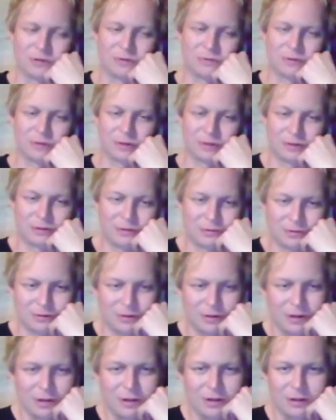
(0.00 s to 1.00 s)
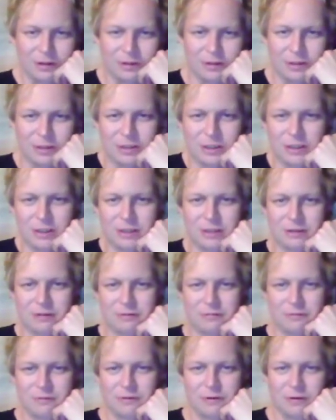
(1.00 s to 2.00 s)
doing the
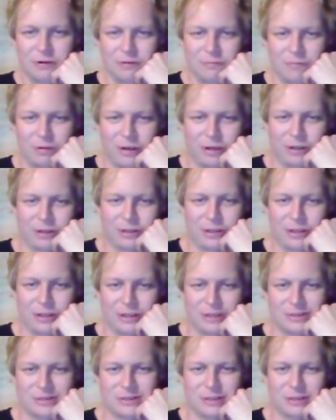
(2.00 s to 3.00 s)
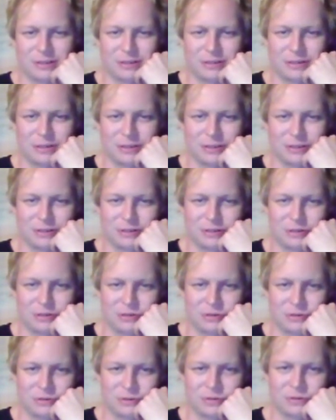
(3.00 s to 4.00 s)
podcasting thing
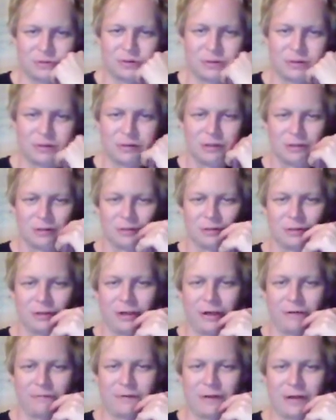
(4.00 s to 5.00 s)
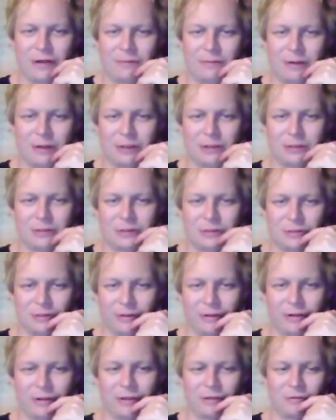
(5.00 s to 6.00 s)
to the live gaming
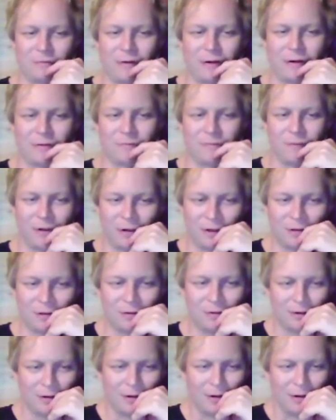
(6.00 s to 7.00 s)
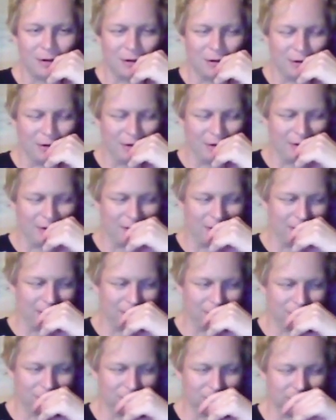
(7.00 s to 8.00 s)
until I get the right rig.
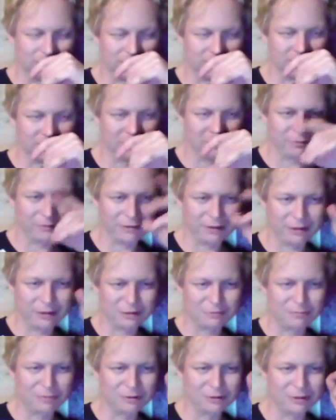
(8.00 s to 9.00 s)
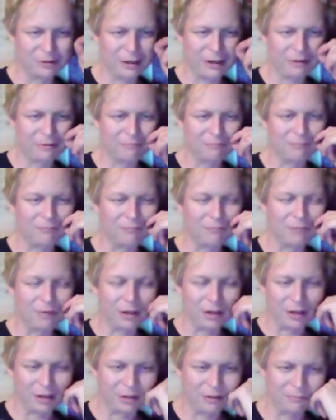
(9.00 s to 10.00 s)
So I'm going to have to build that
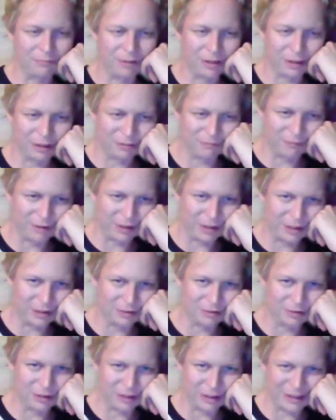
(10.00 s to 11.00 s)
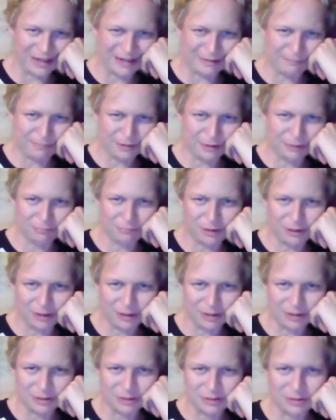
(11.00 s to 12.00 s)
and make it rightly happen,
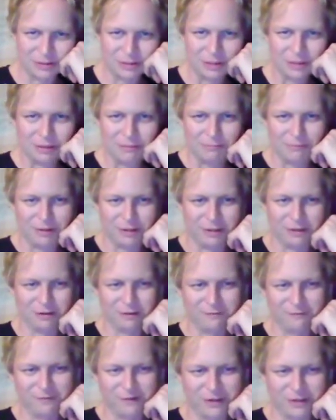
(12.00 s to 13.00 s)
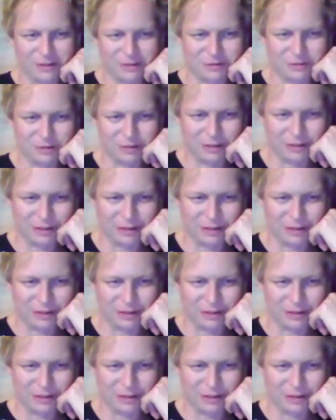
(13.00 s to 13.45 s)
because my interface